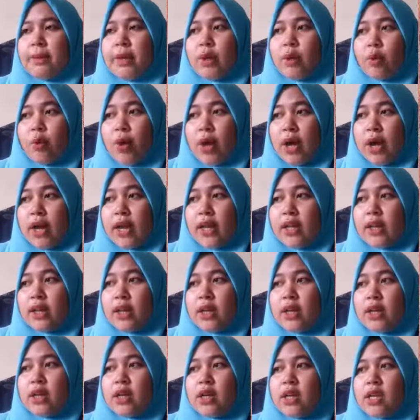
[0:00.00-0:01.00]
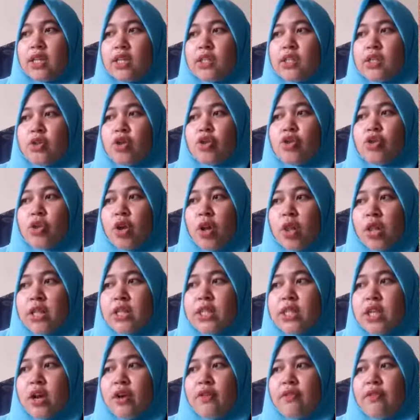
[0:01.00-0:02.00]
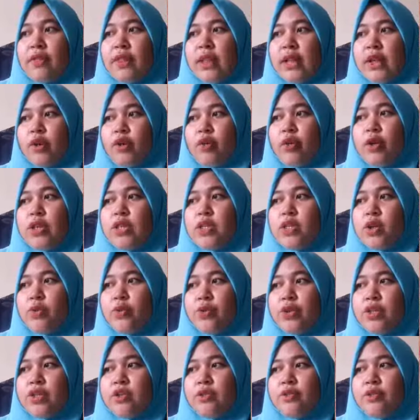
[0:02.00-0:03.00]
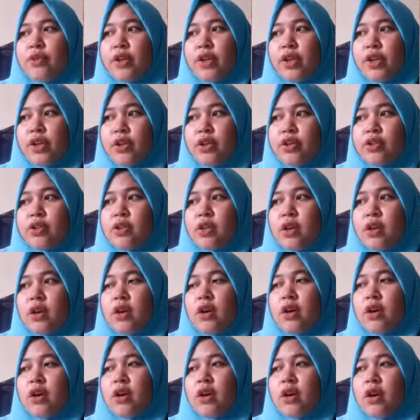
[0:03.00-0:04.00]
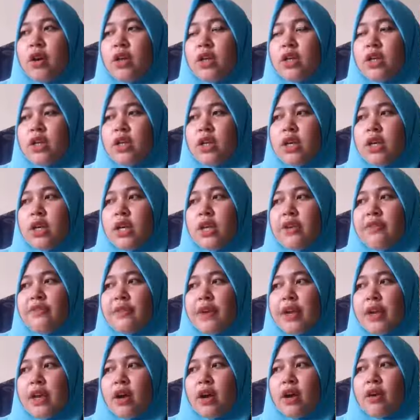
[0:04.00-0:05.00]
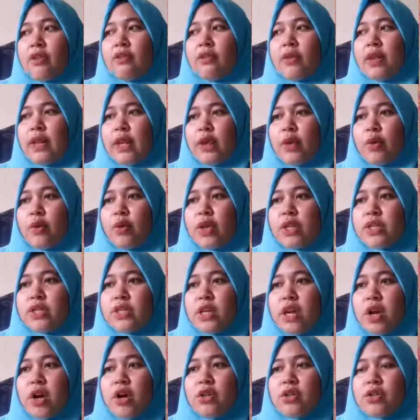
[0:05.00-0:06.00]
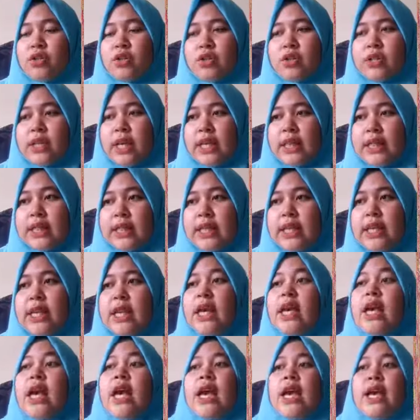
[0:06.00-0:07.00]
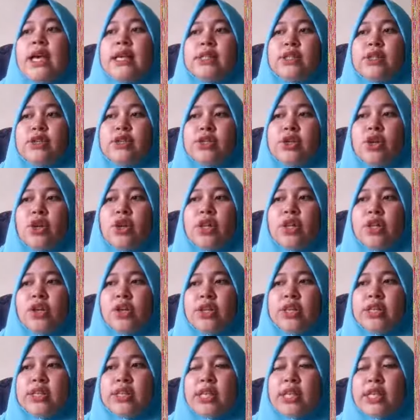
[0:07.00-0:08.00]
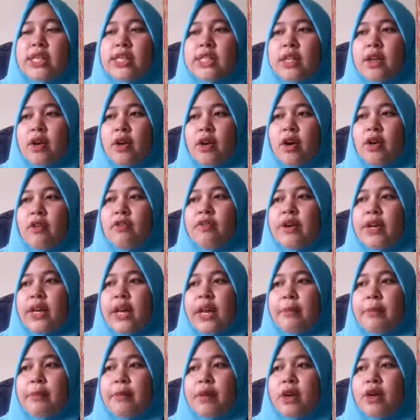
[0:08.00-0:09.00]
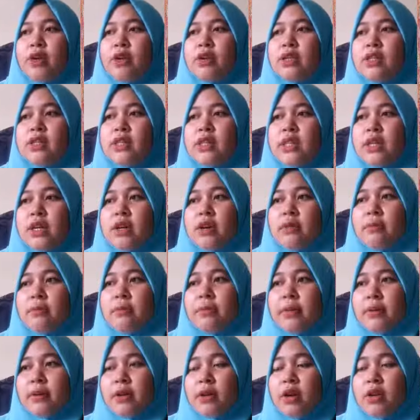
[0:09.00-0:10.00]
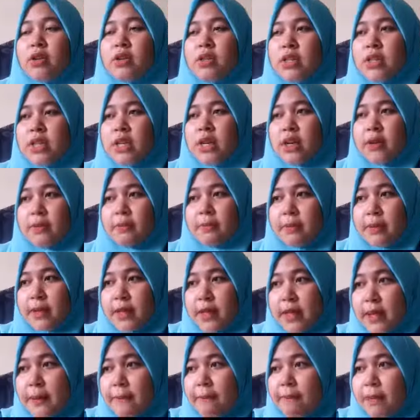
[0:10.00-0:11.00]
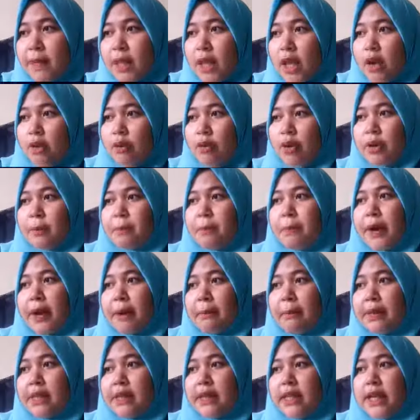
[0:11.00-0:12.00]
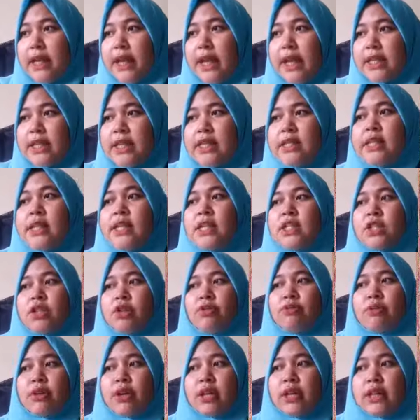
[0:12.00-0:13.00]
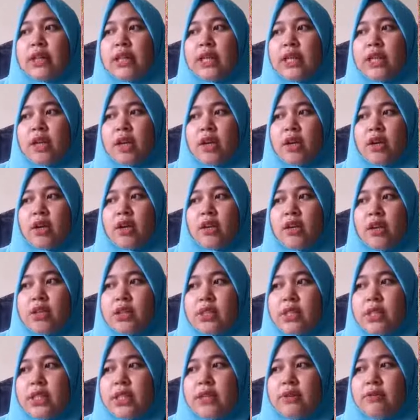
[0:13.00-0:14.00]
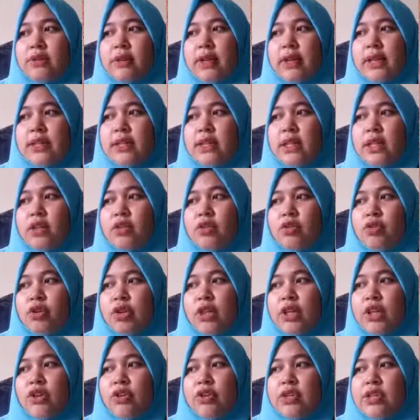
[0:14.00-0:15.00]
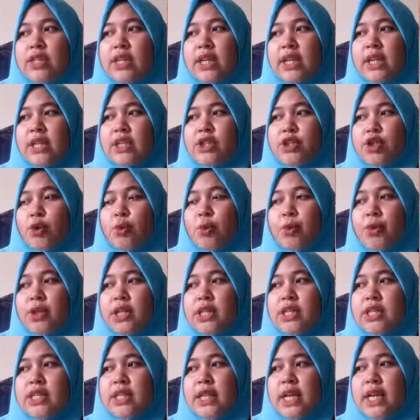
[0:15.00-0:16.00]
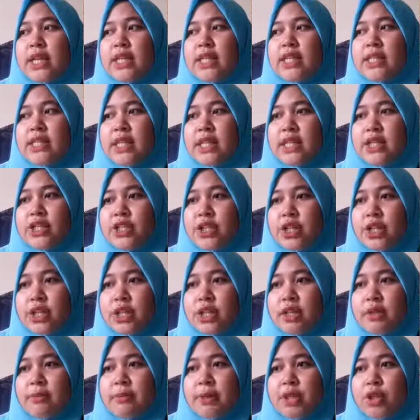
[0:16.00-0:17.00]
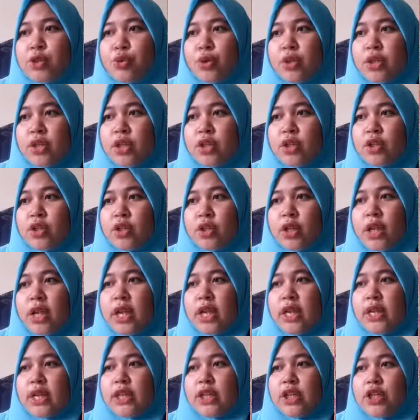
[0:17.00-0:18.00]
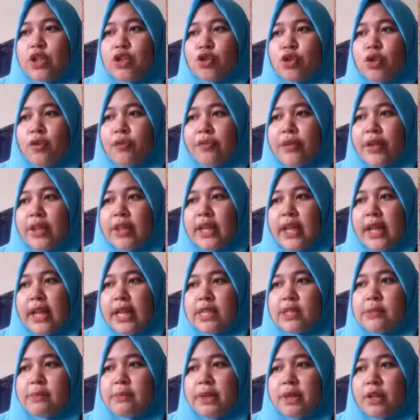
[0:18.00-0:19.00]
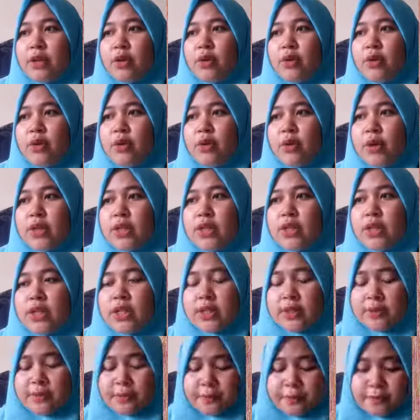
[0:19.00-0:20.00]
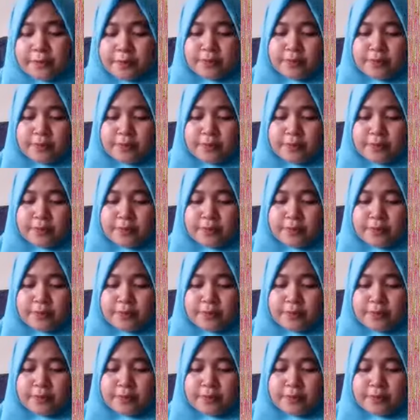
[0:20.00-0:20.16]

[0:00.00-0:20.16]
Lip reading: Meanwhile, sociology of language, which focus on the effect of language on society. Sociolinguistics overlap considerably with pragmatic. It is historically closely related to linguistic anthropology, and distinction between the two fields has been questioned.